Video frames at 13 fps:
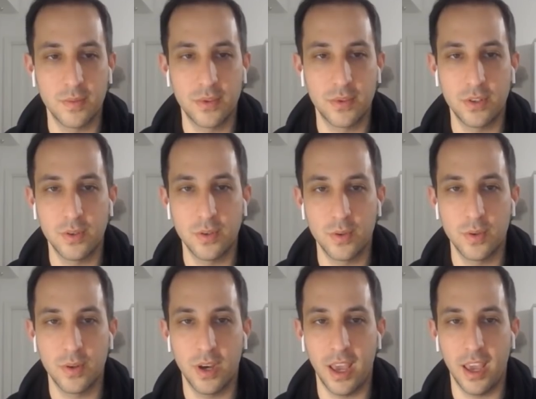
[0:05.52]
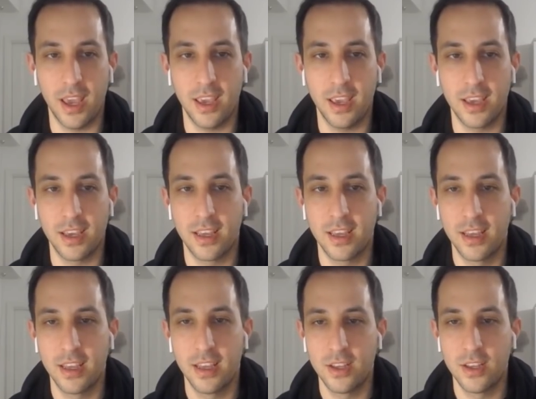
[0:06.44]
to a
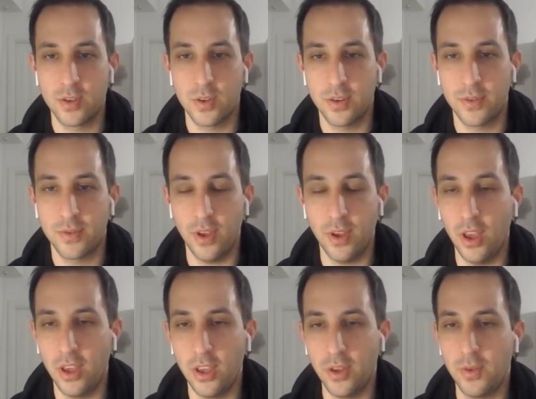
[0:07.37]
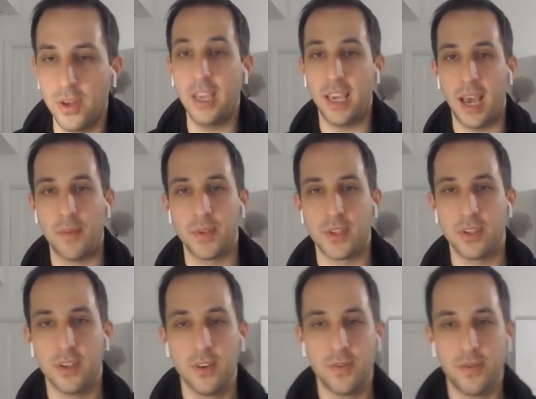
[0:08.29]
sort of unique
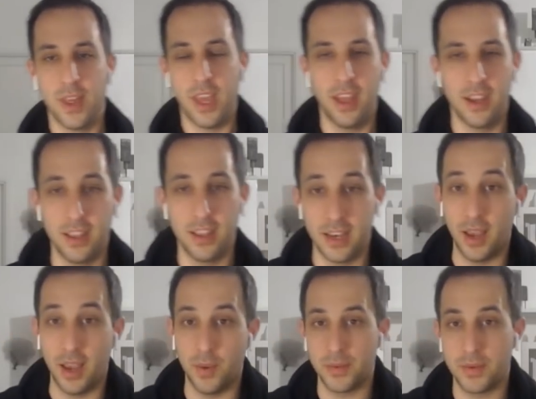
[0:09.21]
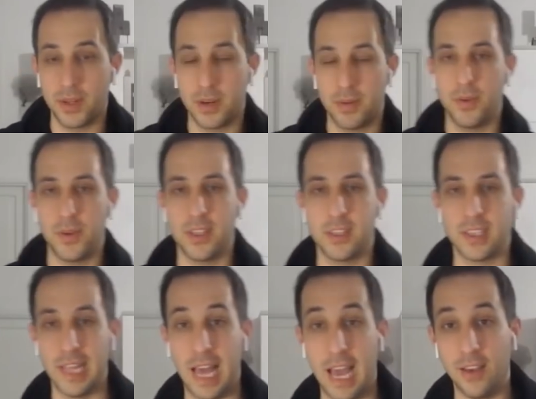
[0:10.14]
episode of The Hand of the Day, where I'm going to be doing this
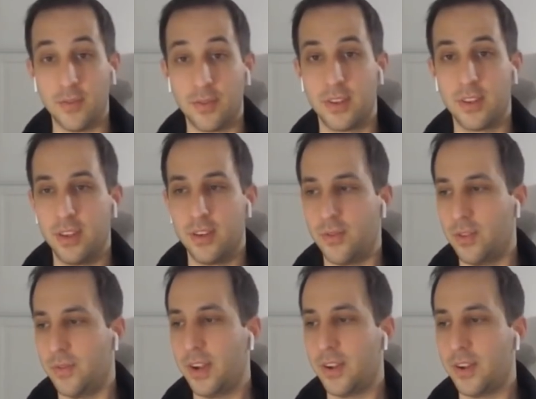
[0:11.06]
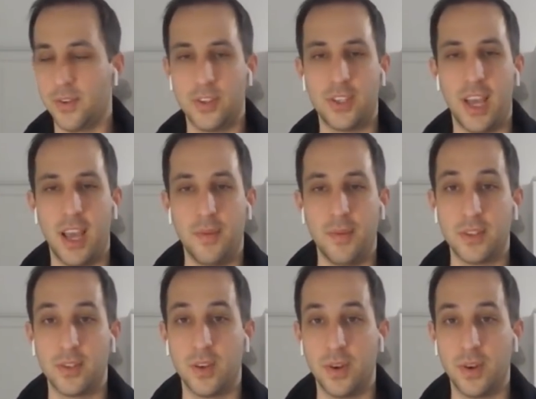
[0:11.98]
live for the very first time. And
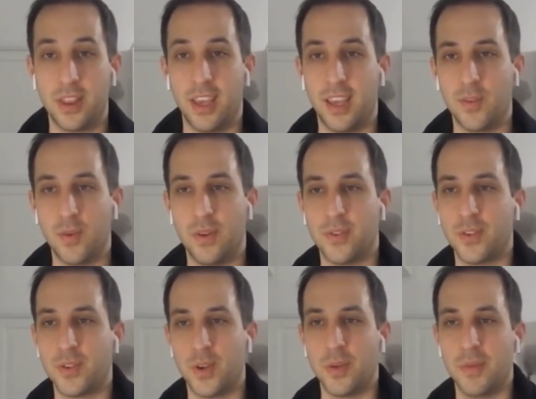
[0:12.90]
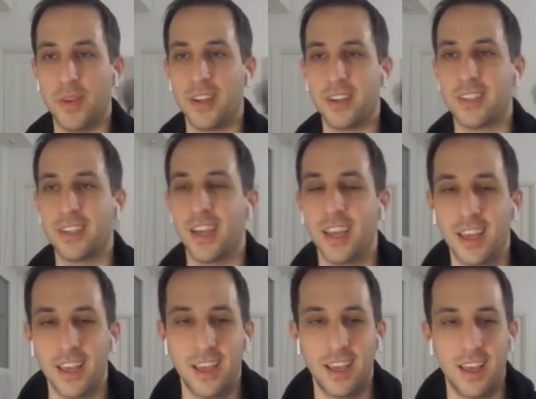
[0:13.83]
so I want to thank everyone for joining me here today.
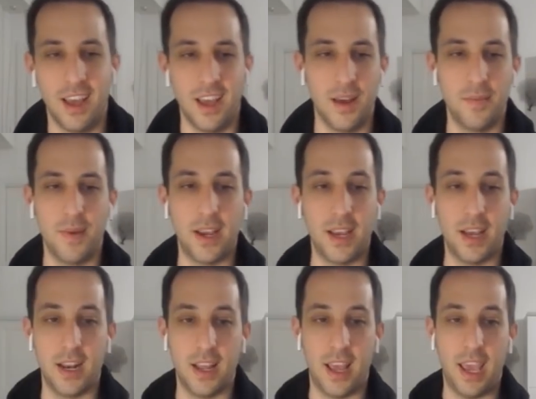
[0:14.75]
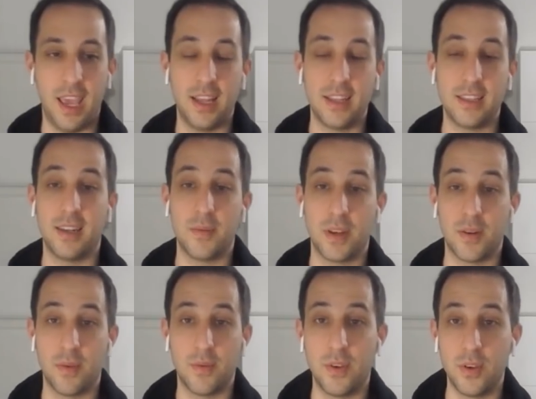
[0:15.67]
Um, I got hands that I'm going to
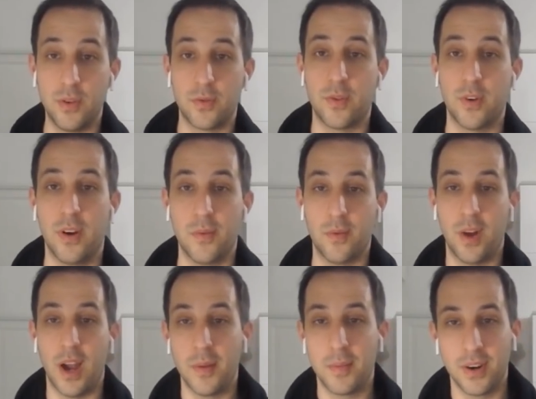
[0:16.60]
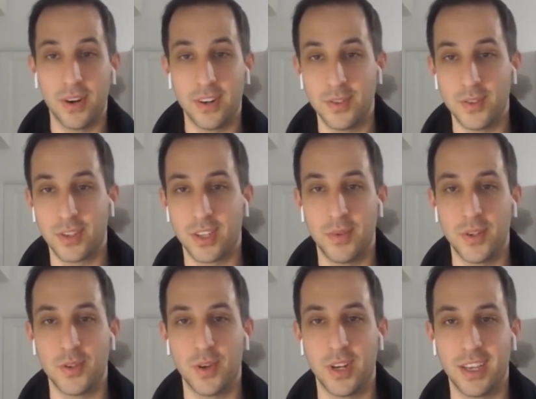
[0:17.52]
review from Robert, who's going to be
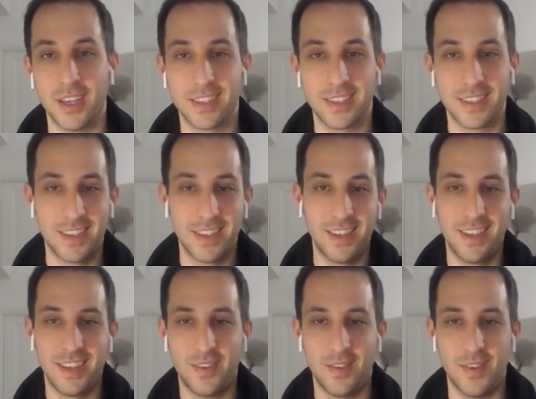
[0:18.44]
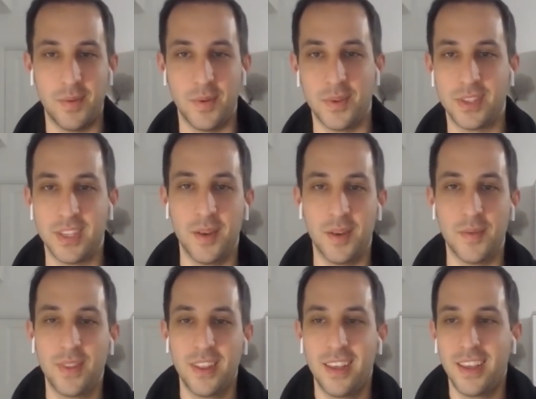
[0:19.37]
joining us. Robert, what's up?
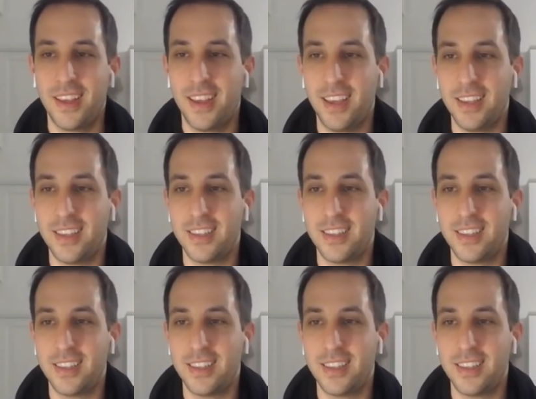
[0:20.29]
He's